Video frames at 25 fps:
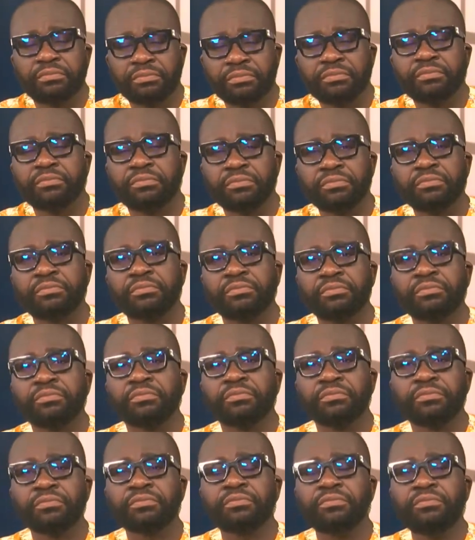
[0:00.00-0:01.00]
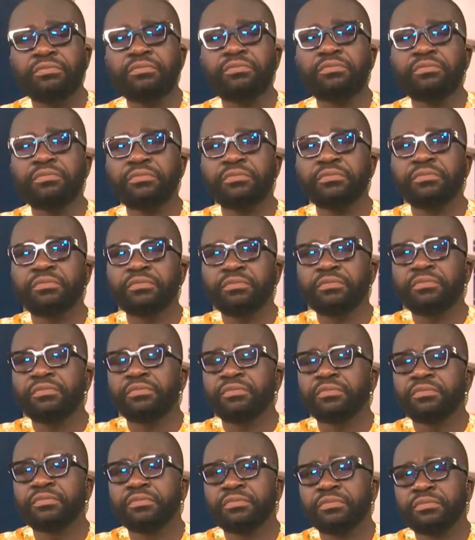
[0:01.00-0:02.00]

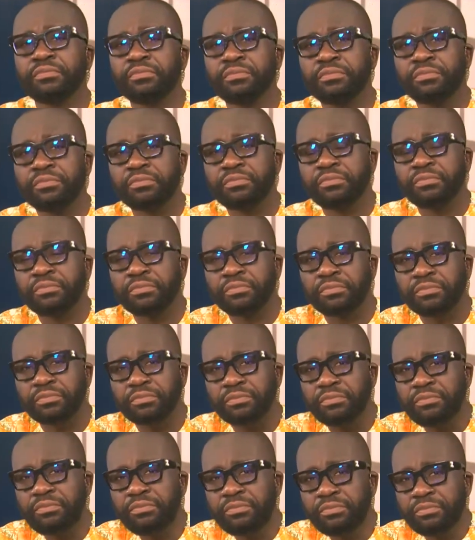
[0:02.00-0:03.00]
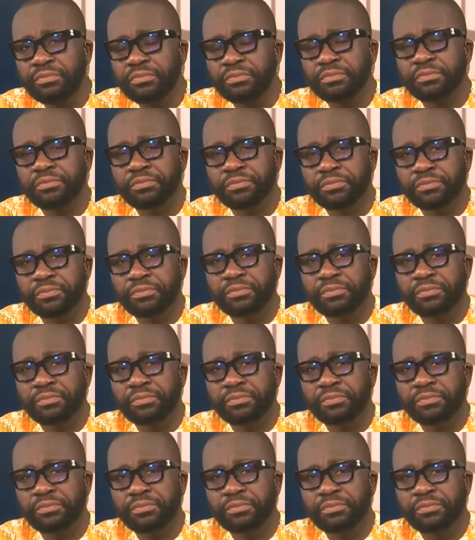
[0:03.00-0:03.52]
(not speaking)